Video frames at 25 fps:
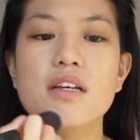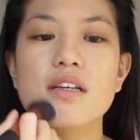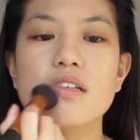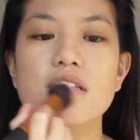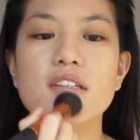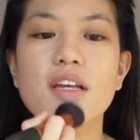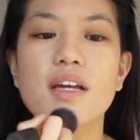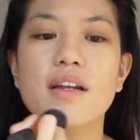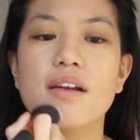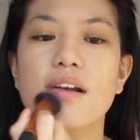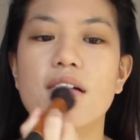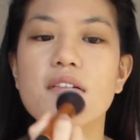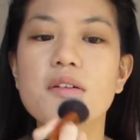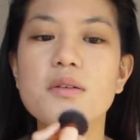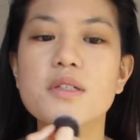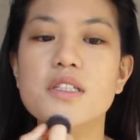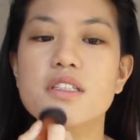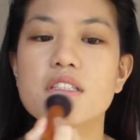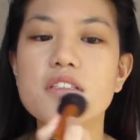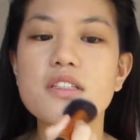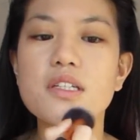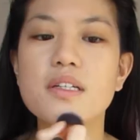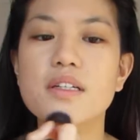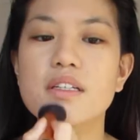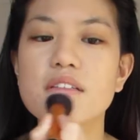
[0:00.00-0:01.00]
So now I'm
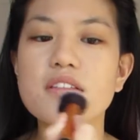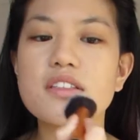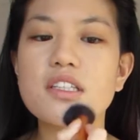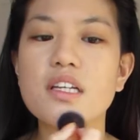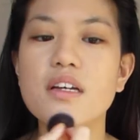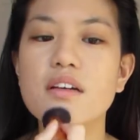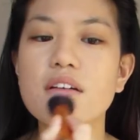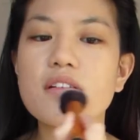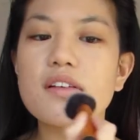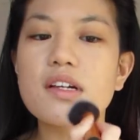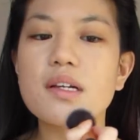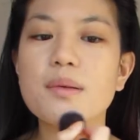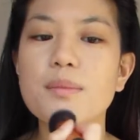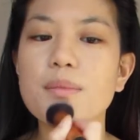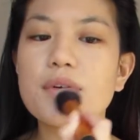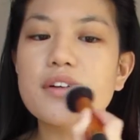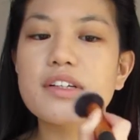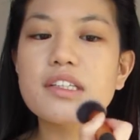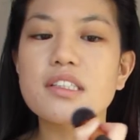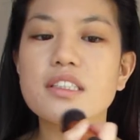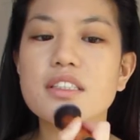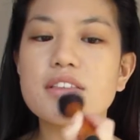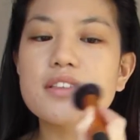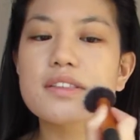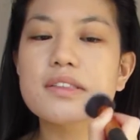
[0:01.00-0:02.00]
just doing circular
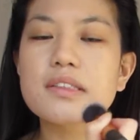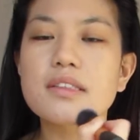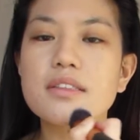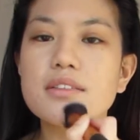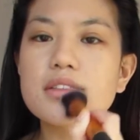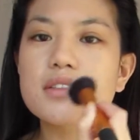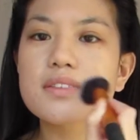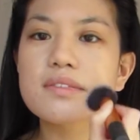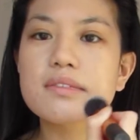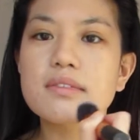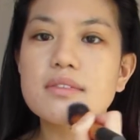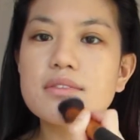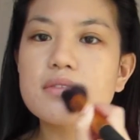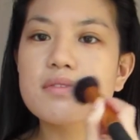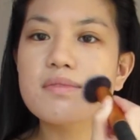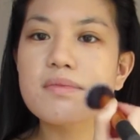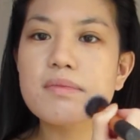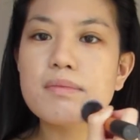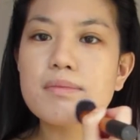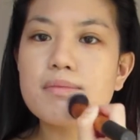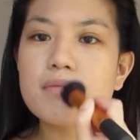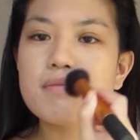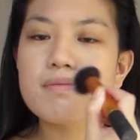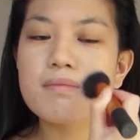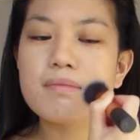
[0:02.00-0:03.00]
motions
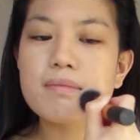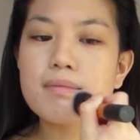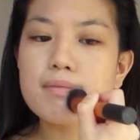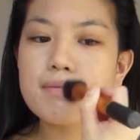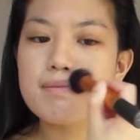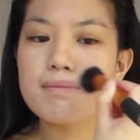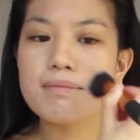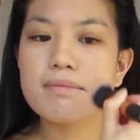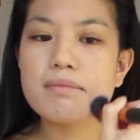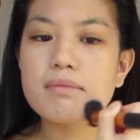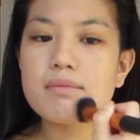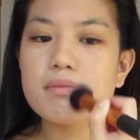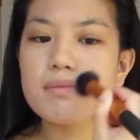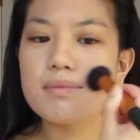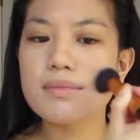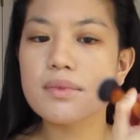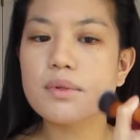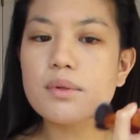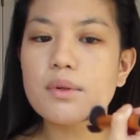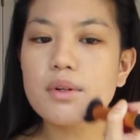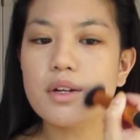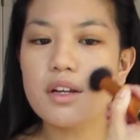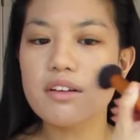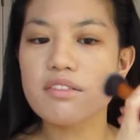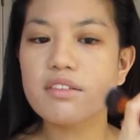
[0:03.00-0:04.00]

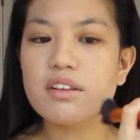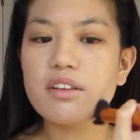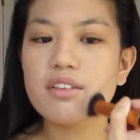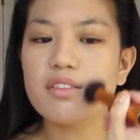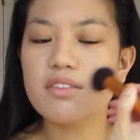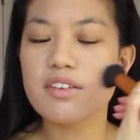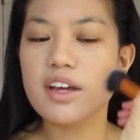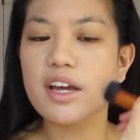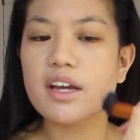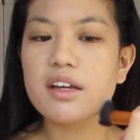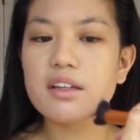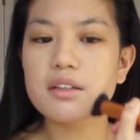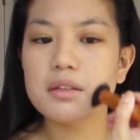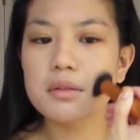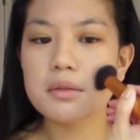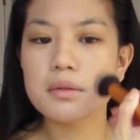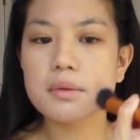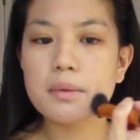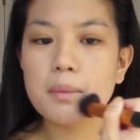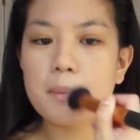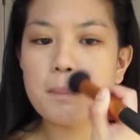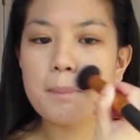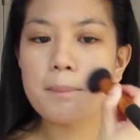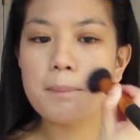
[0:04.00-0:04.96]
all over the face.